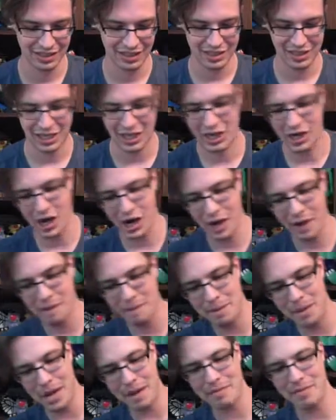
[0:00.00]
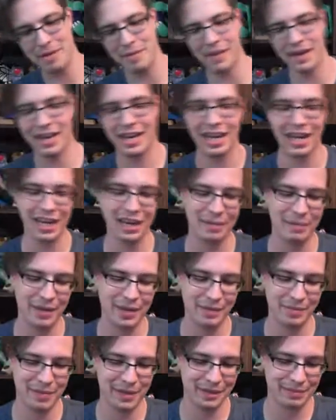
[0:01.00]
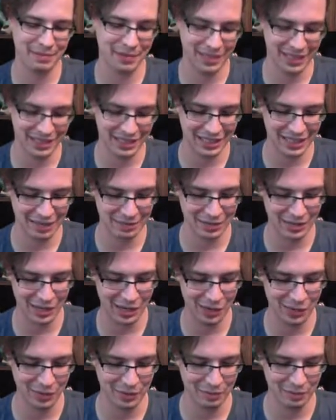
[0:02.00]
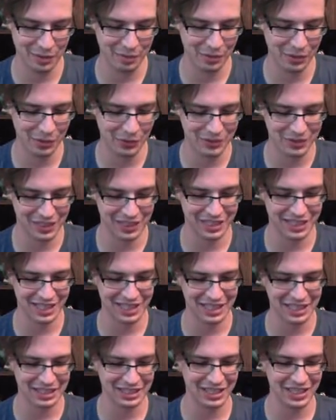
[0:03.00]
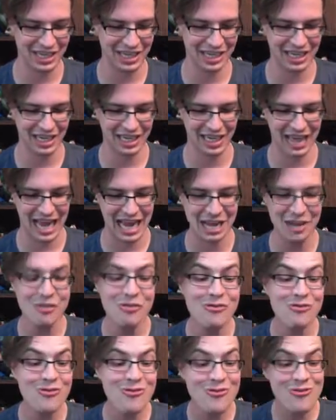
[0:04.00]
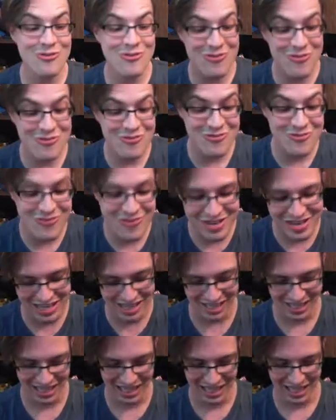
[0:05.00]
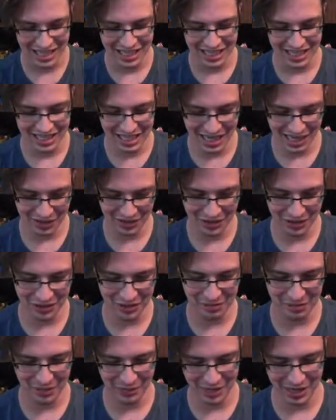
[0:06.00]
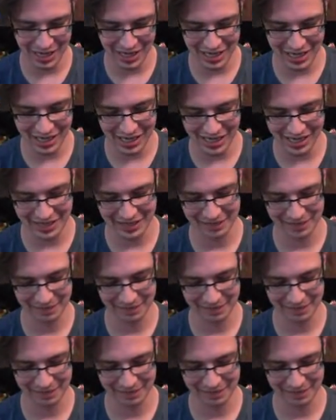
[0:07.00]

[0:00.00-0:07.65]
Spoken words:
You couldn't beat me by killing me, but because I'm slow with my moves and sitting here talking, I lose! Down goes my ranking.